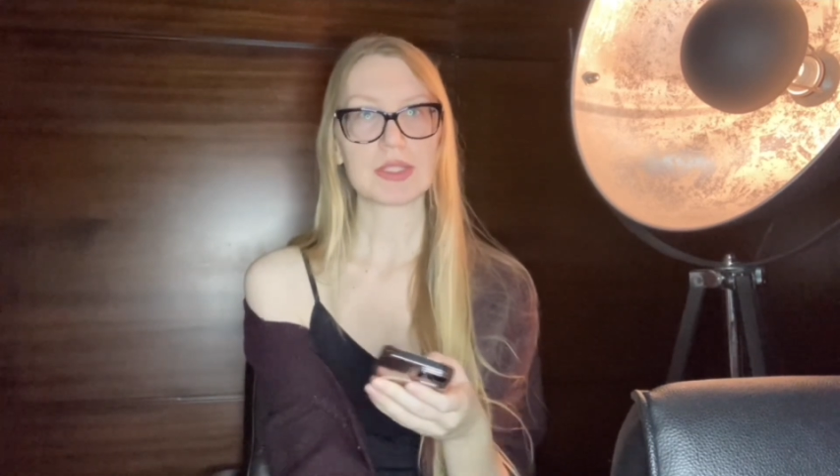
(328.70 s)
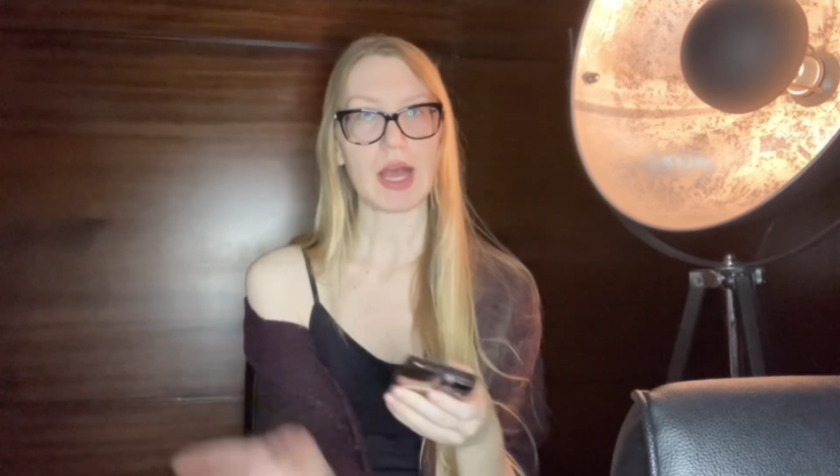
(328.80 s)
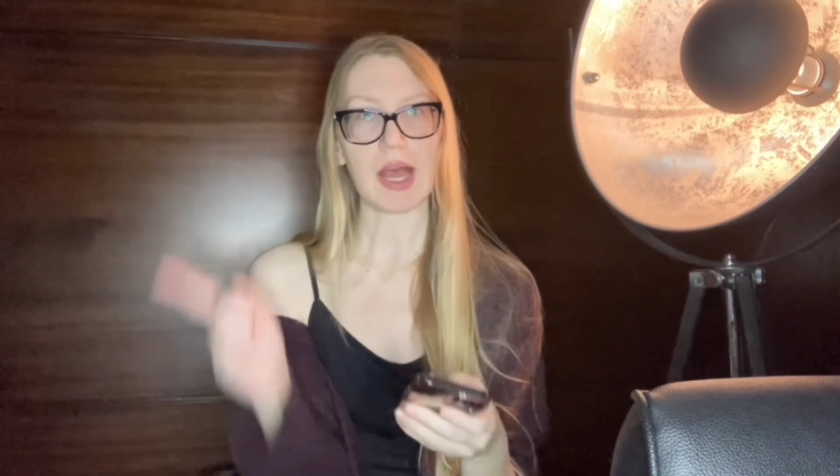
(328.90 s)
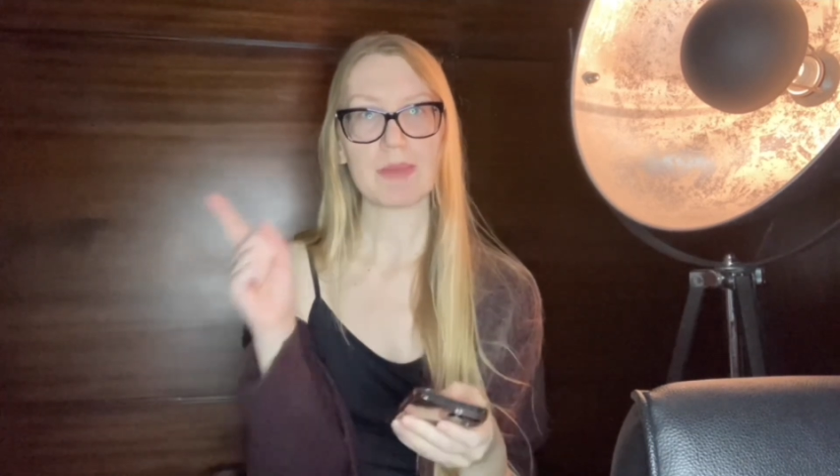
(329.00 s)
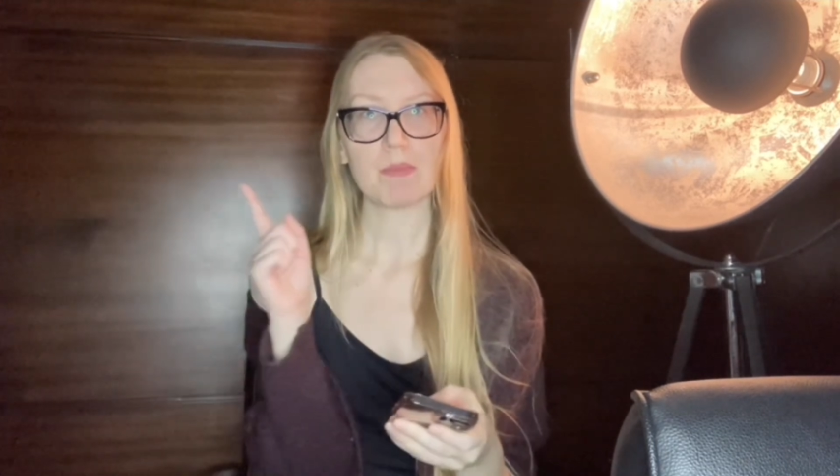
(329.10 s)

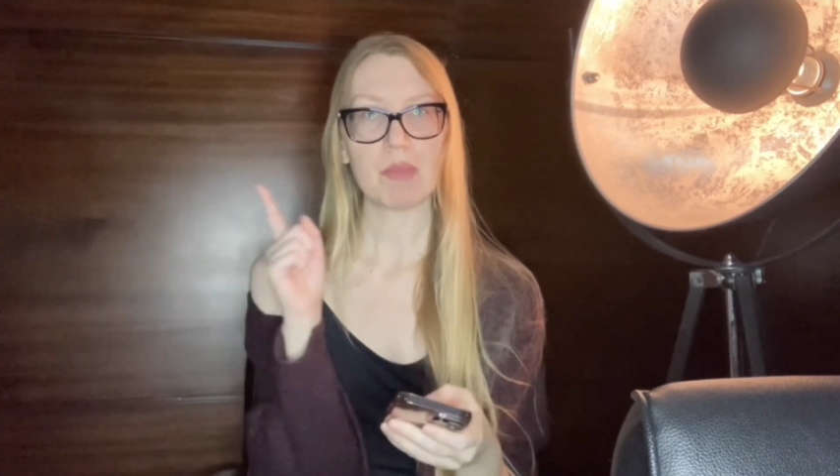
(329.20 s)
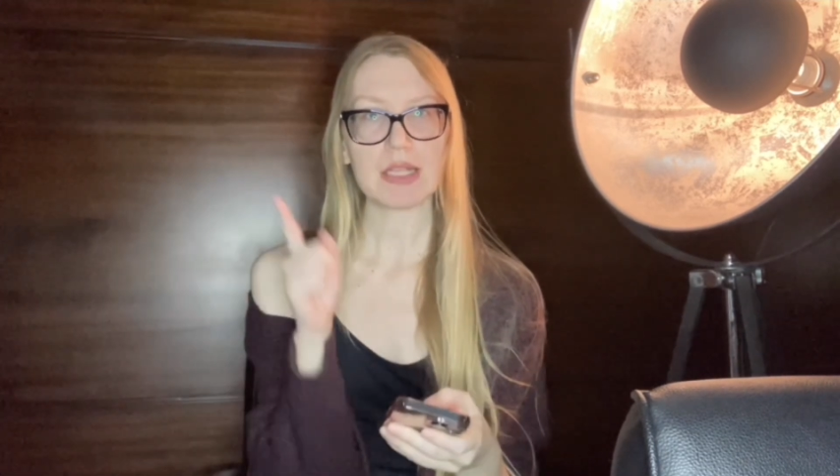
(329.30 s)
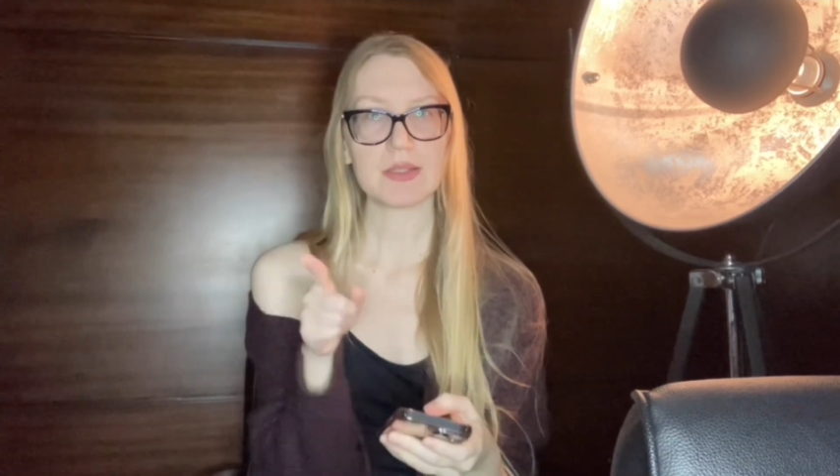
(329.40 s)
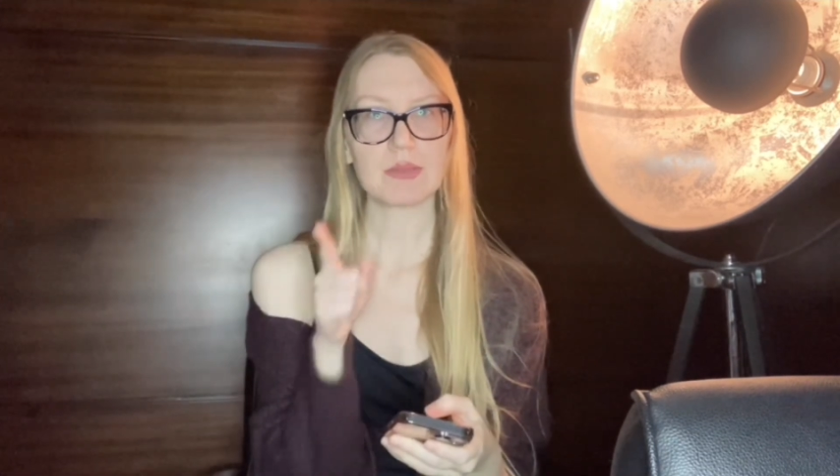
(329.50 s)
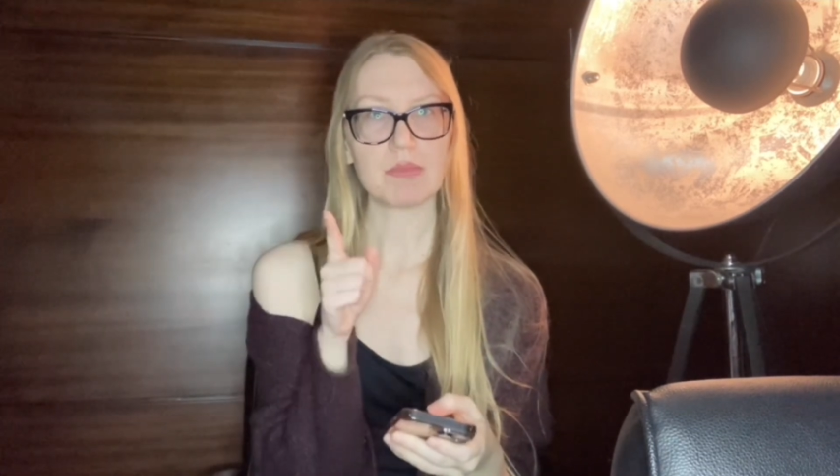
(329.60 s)
I
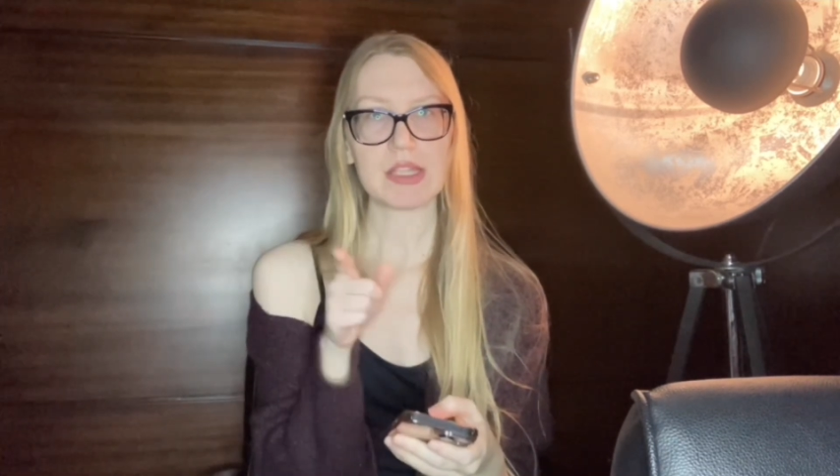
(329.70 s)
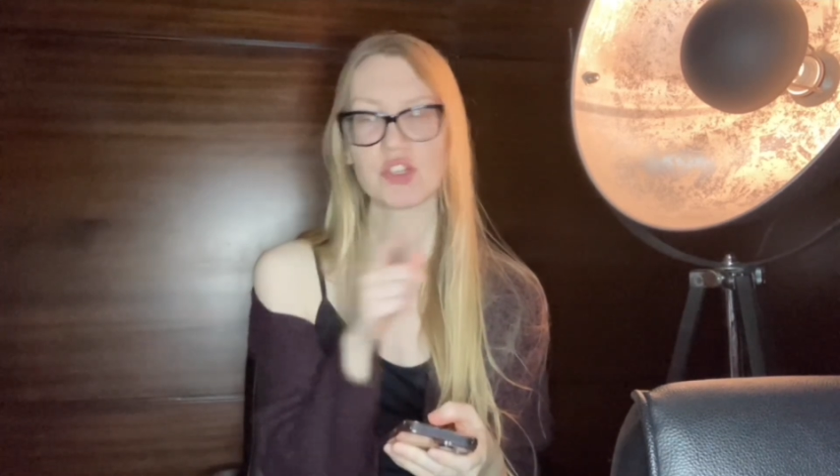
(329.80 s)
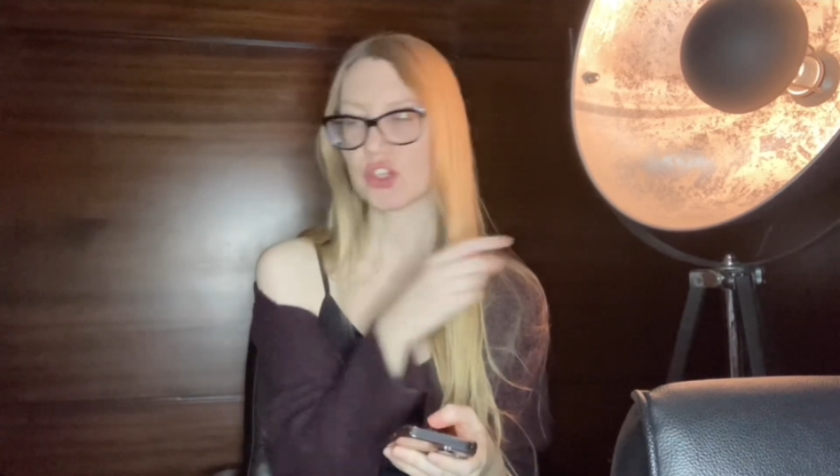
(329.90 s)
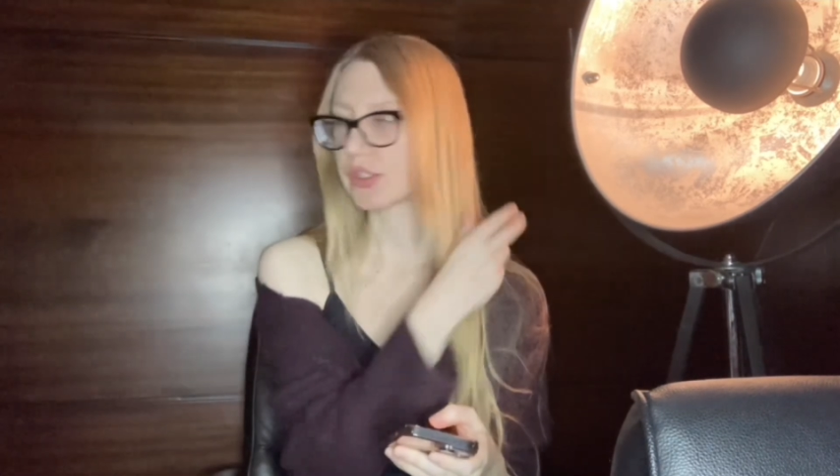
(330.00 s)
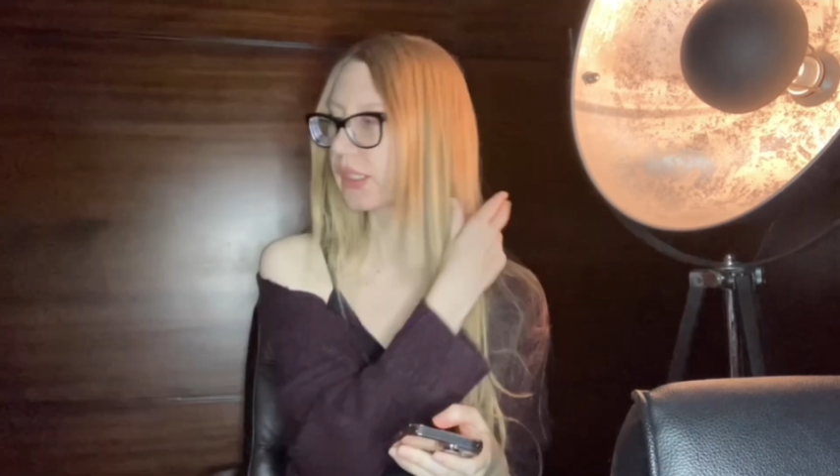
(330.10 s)
must
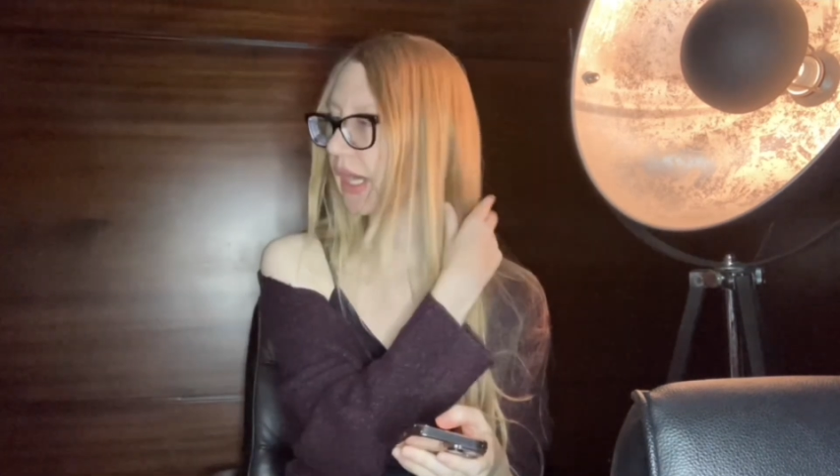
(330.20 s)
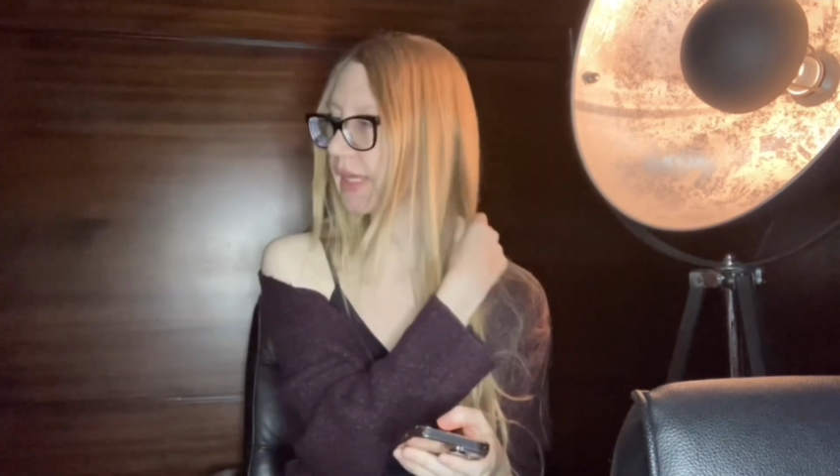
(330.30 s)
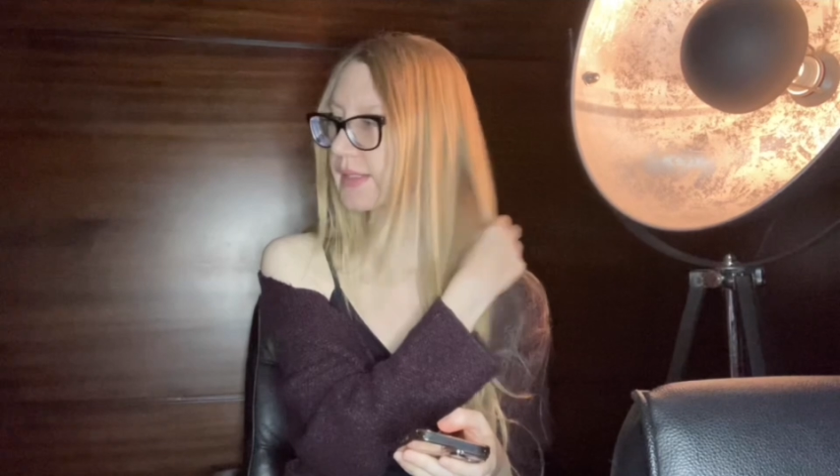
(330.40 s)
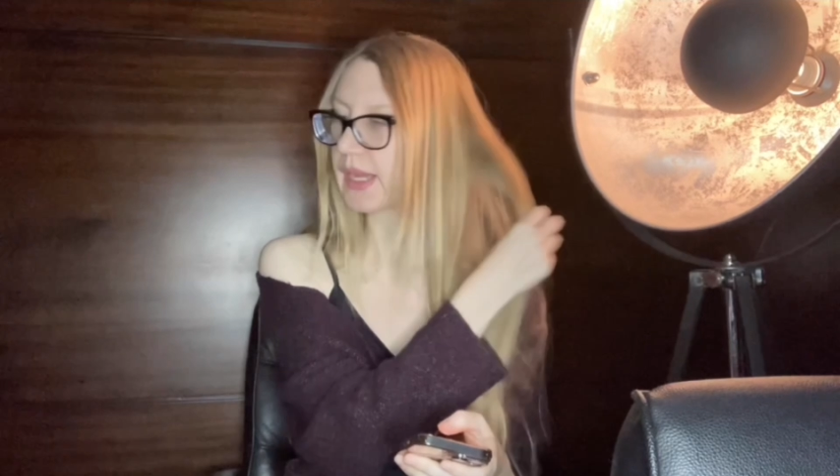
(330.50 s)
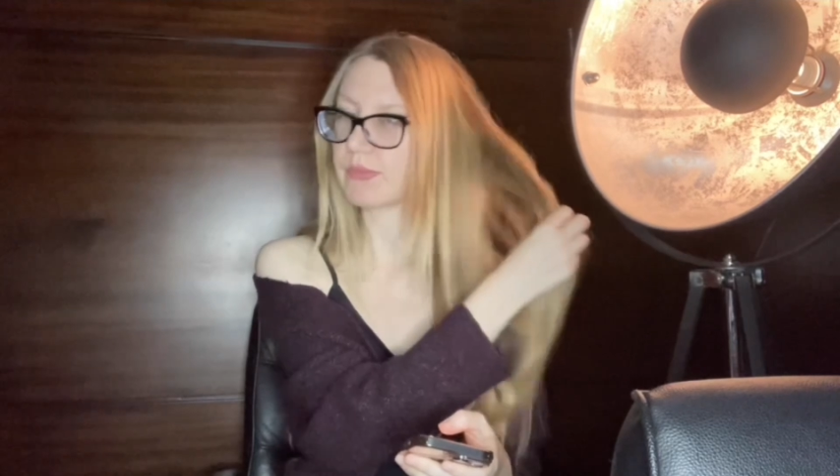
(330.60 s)
mention, guys,